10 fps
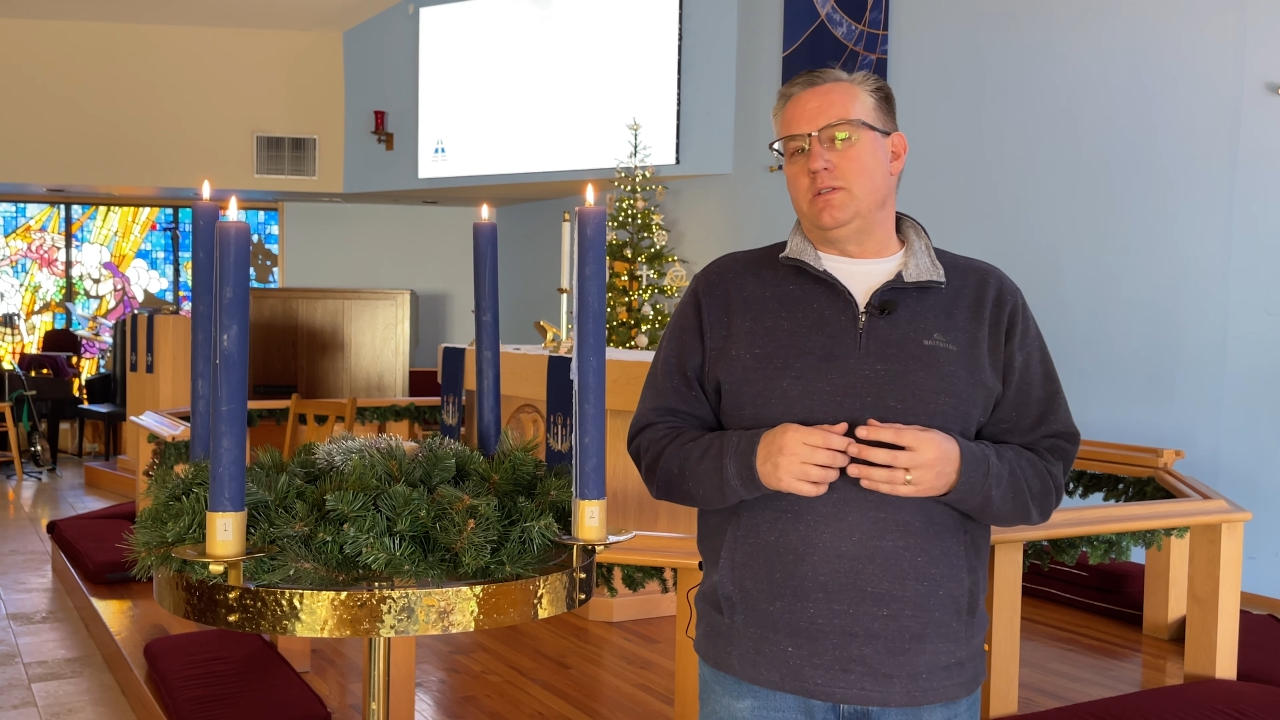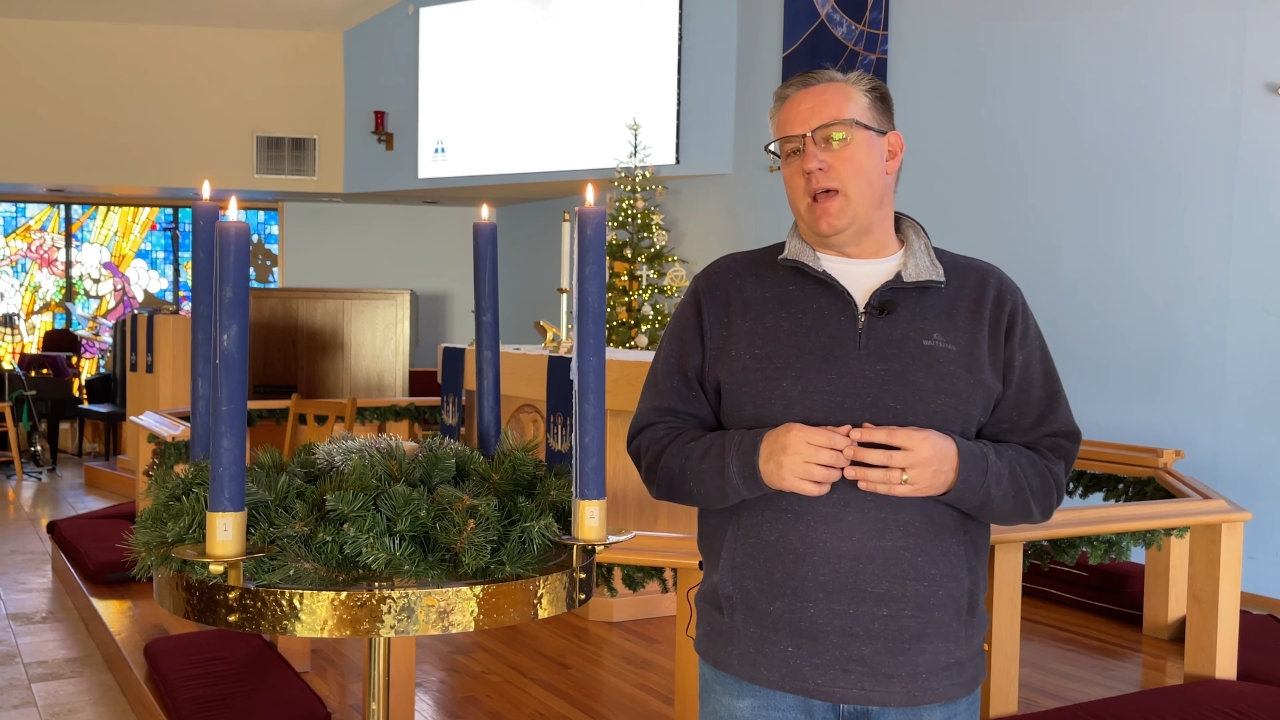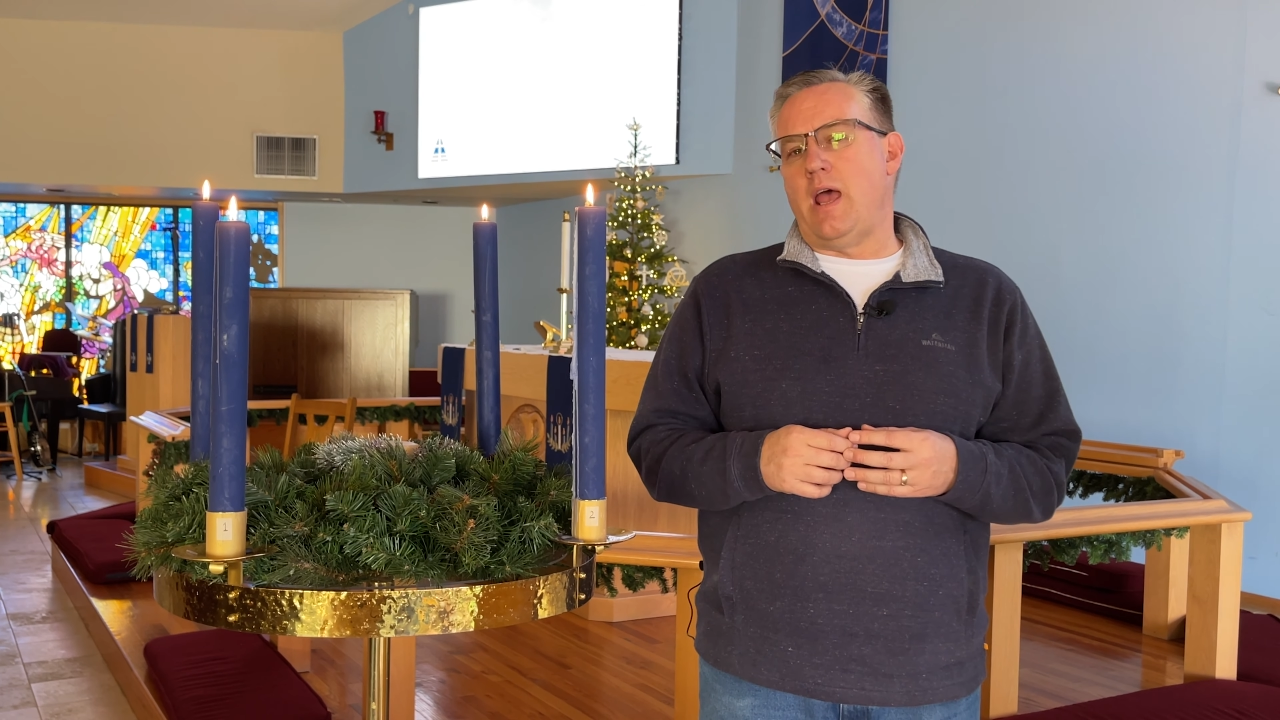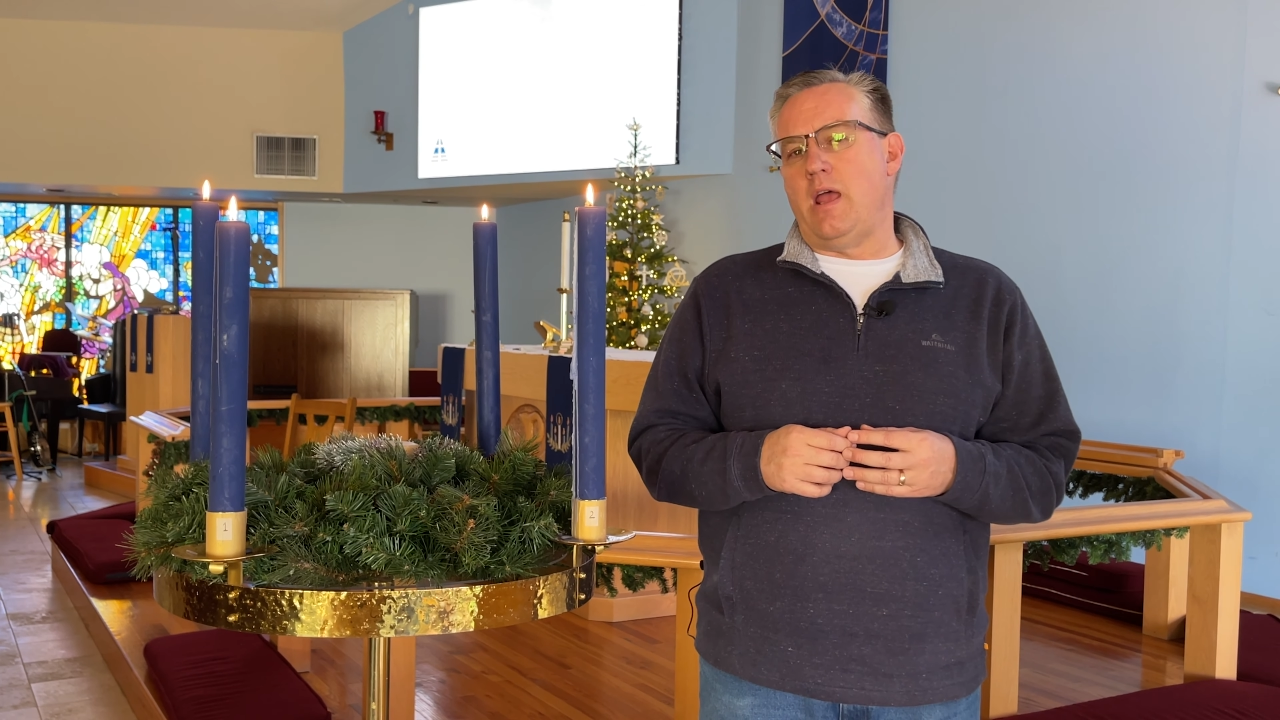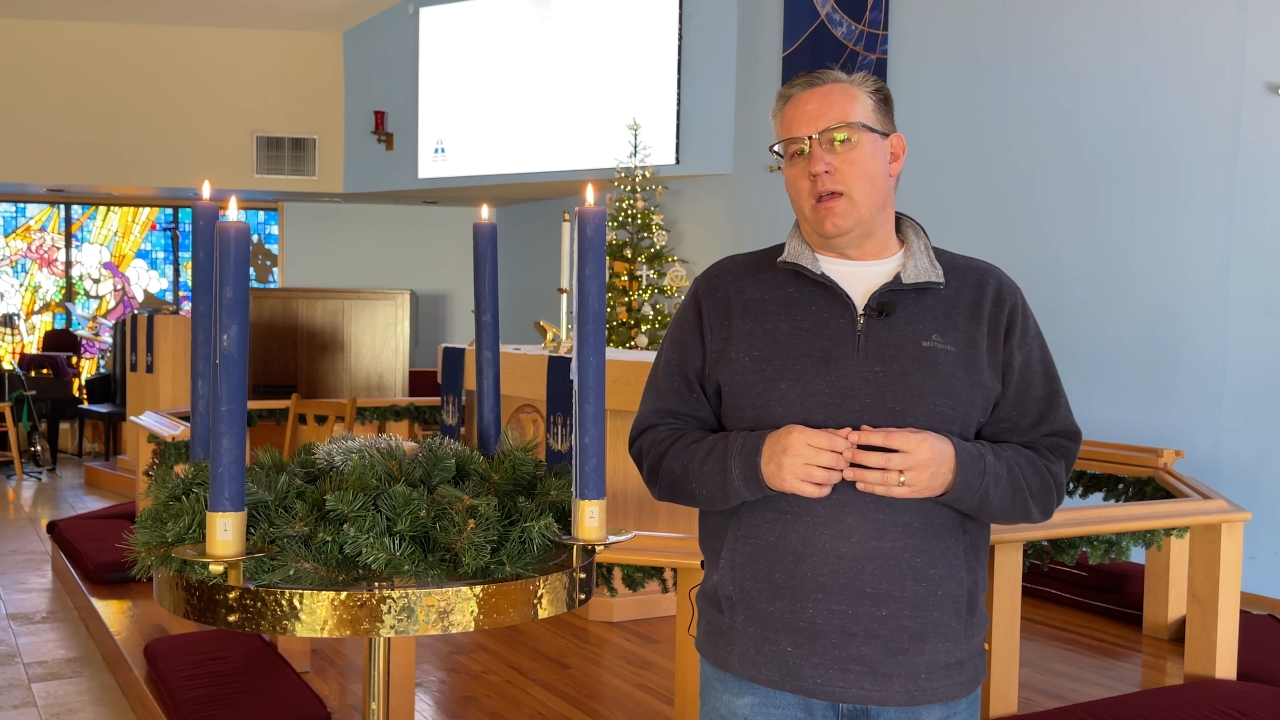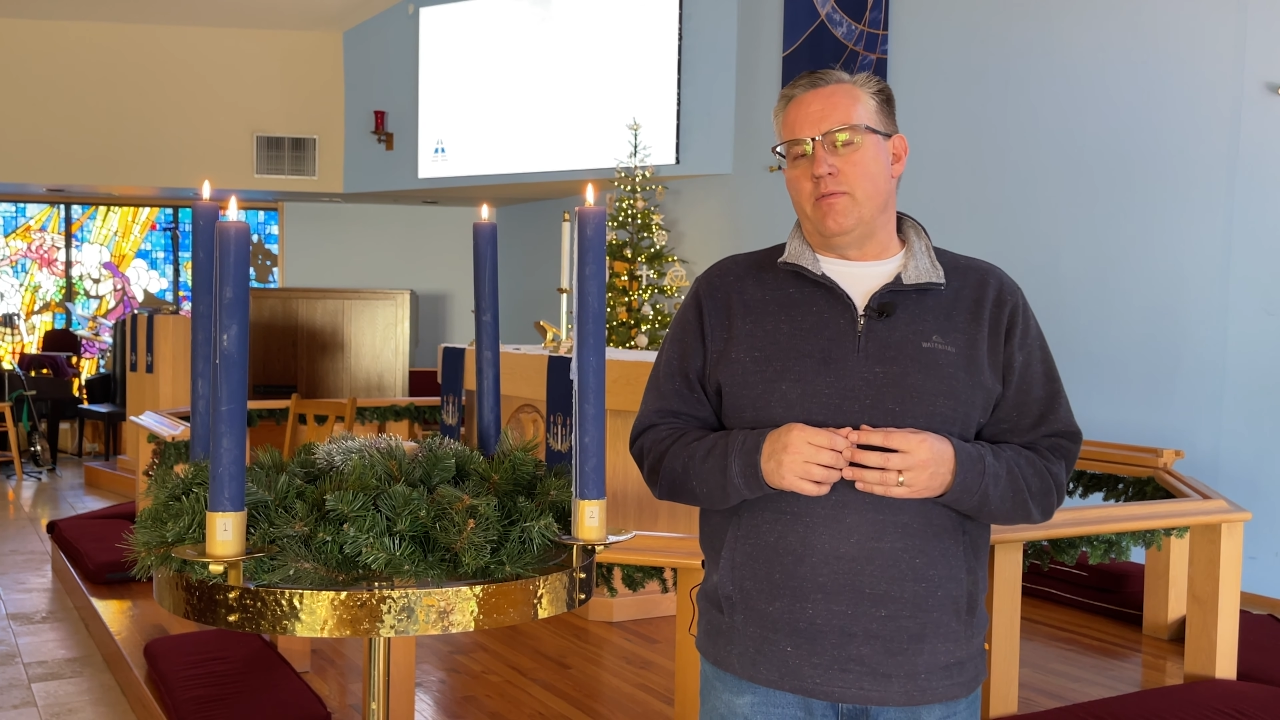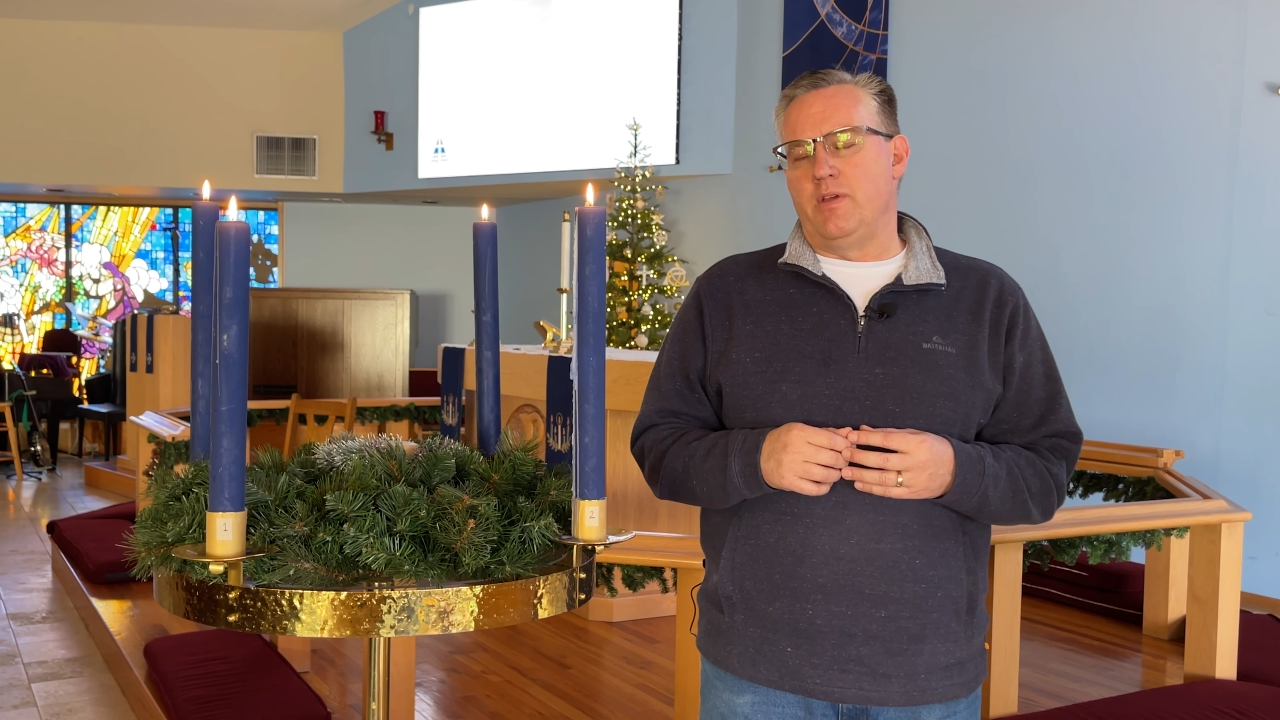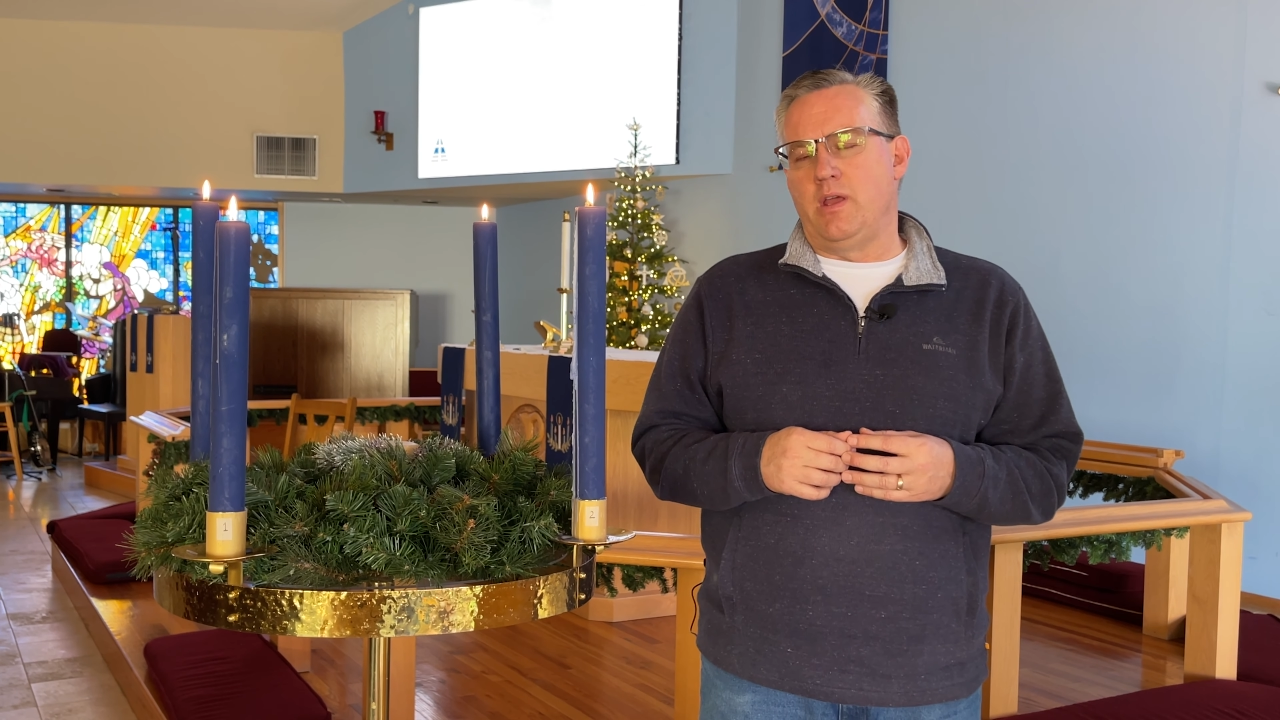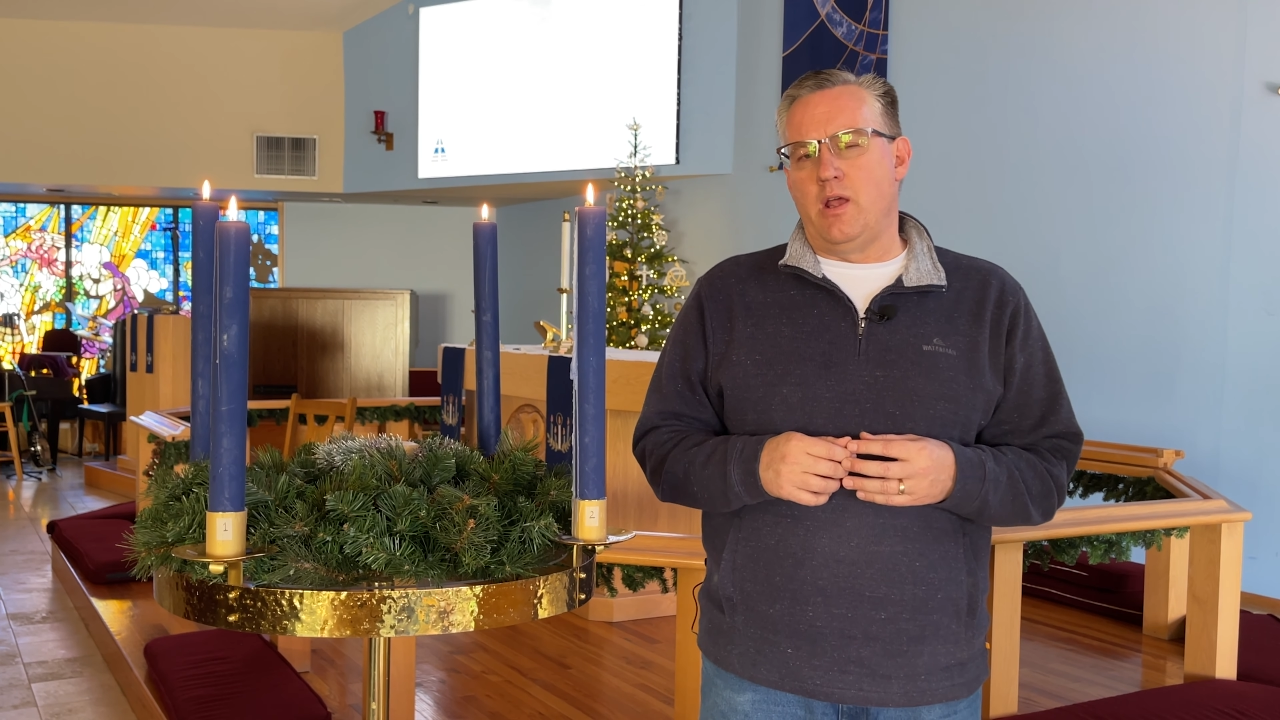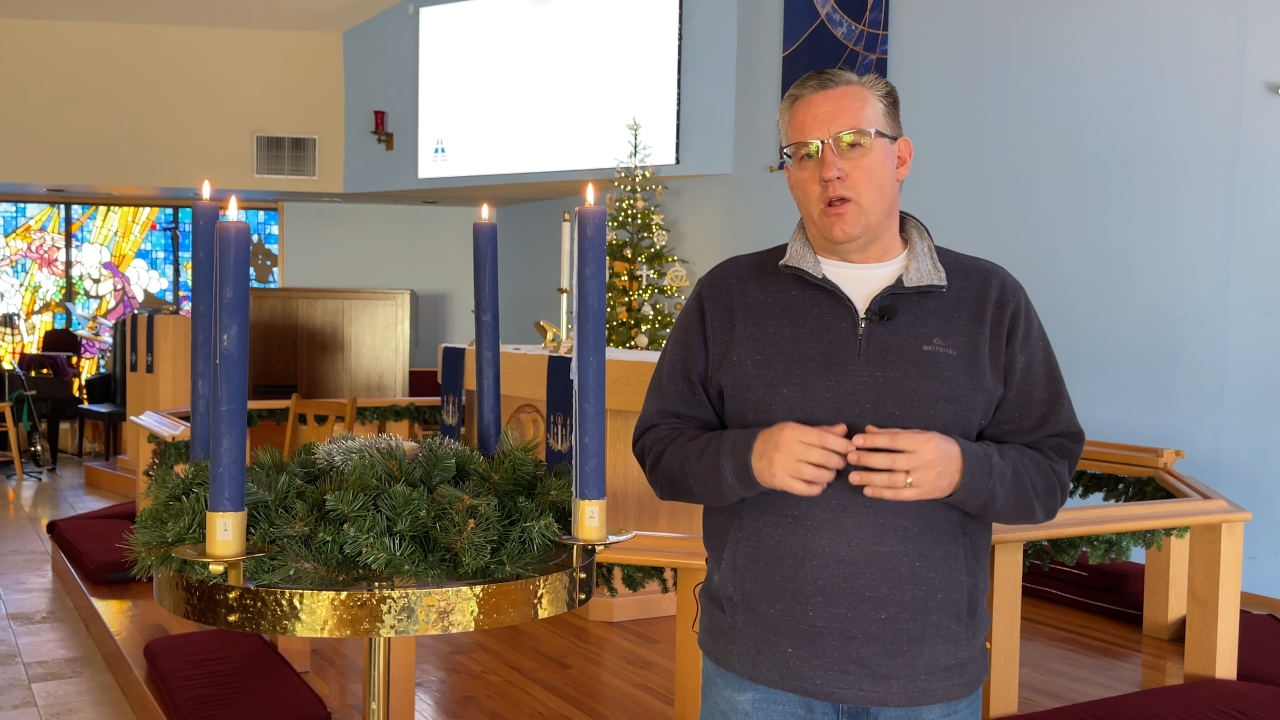day of the
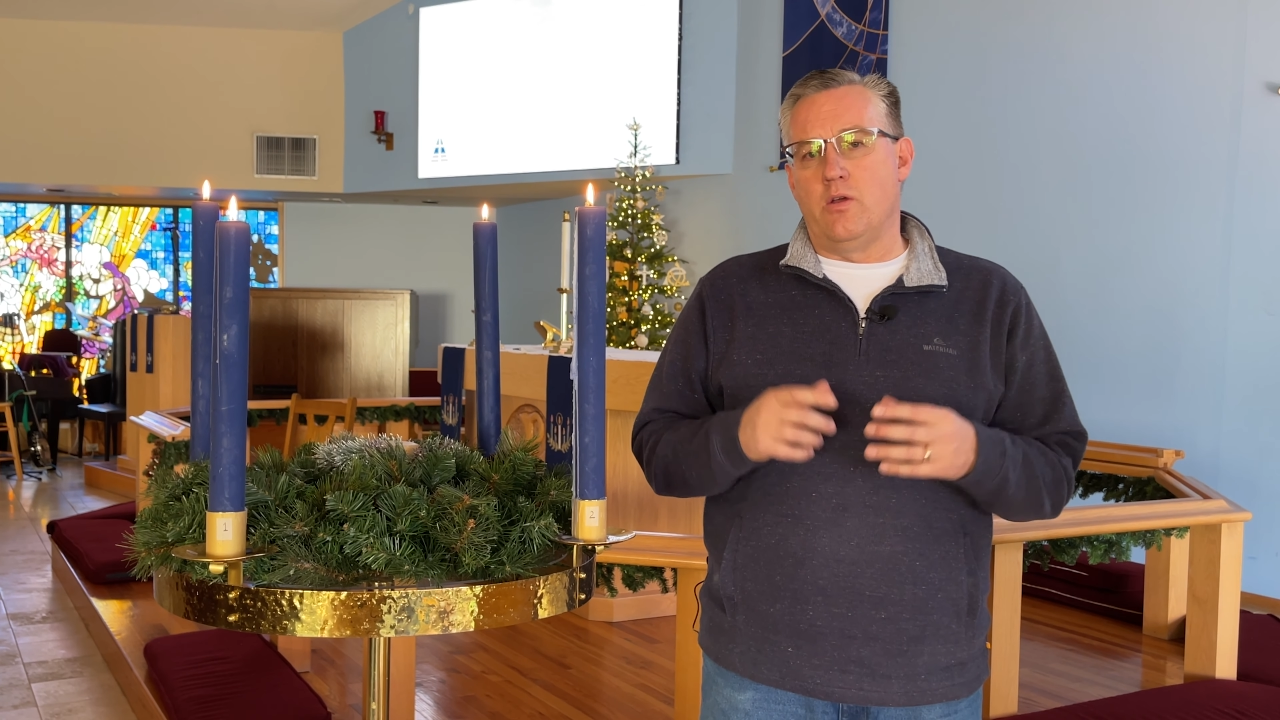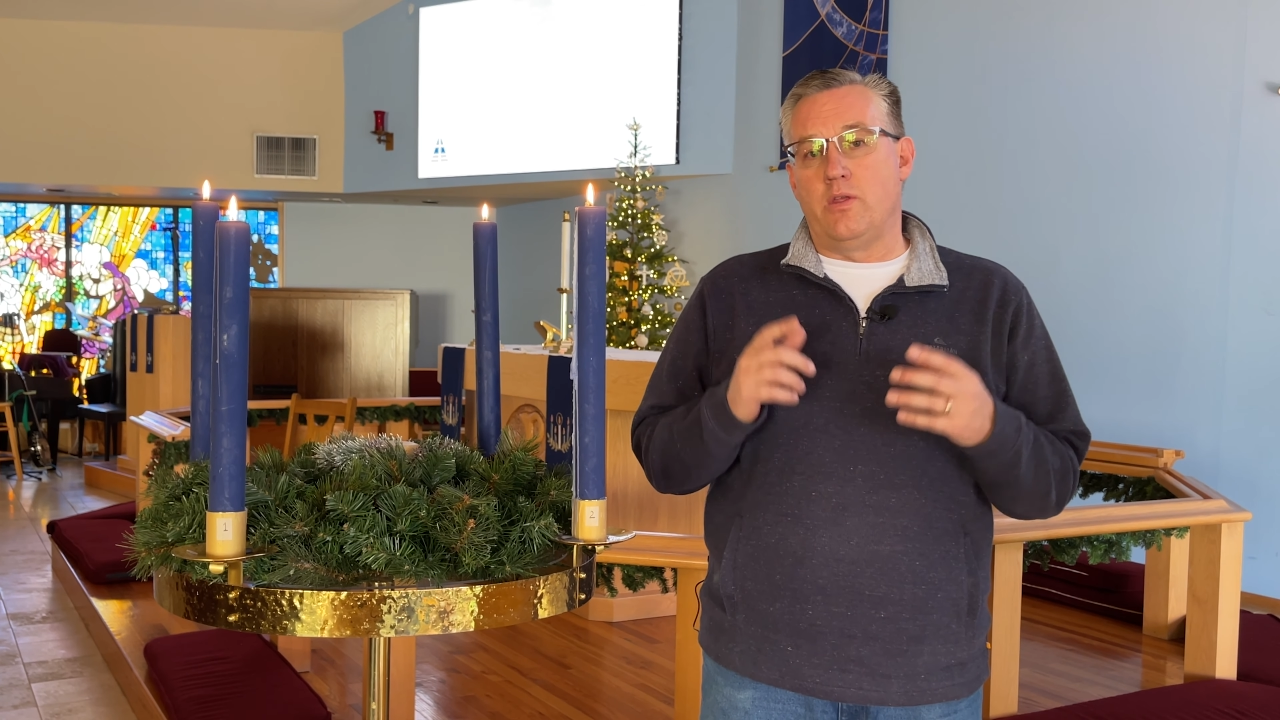year.